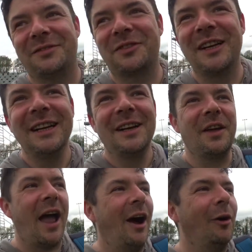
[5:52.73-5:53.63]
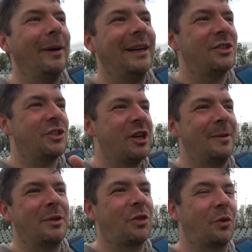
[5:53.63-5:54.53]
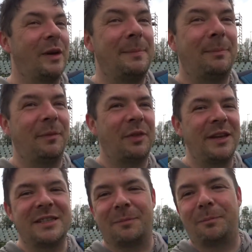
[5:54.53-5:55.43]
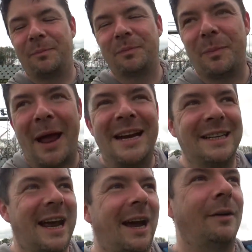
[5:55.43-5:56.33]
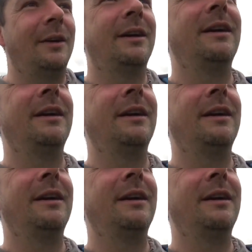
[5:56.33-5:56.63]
The helmet is chipped three things of paint down.